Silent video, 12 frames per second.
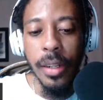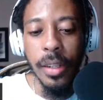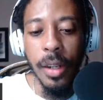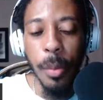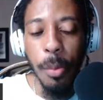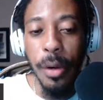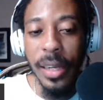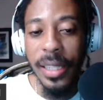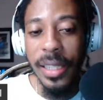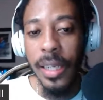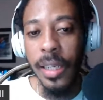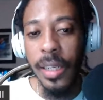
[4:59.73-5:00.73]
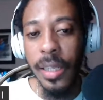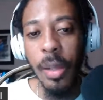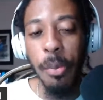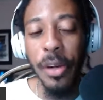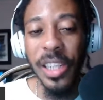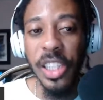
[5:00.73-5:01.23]
depression
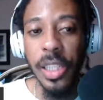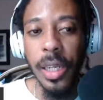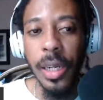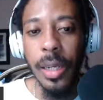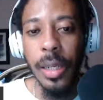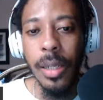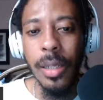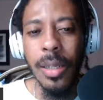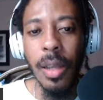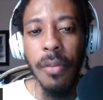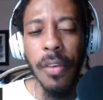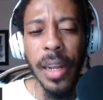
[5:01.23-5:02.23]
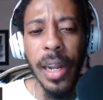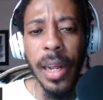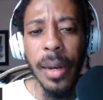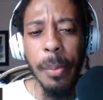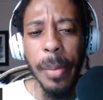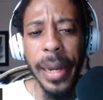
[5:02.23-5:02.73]
and stuff like that,
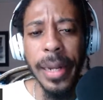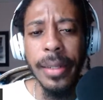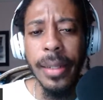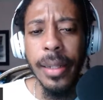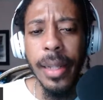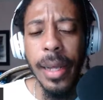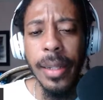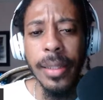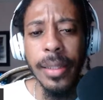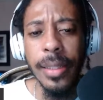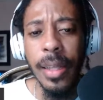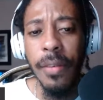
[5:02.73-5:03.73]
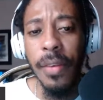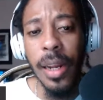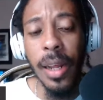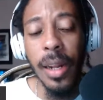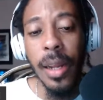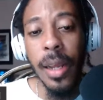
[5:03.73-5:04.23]
and mental health and stuff like that.